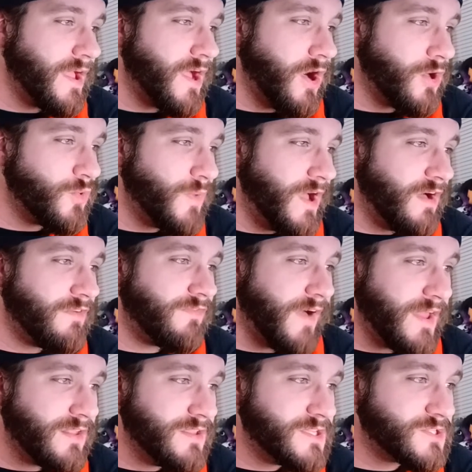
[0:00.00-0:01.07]
Caldwell
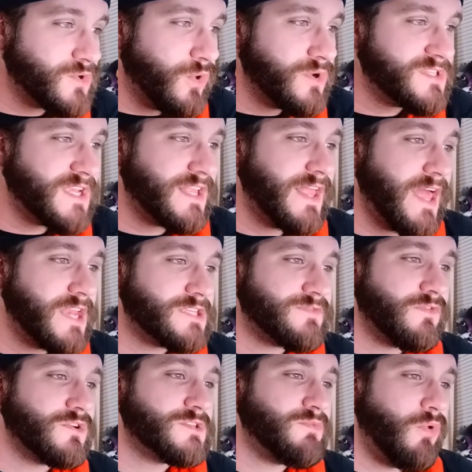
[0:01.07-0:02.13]
finally scores Atlanta's
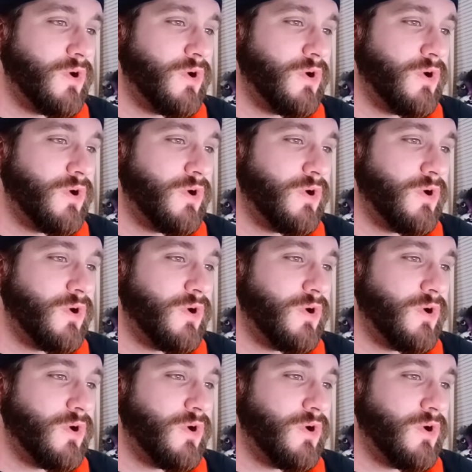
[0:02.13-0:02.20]
first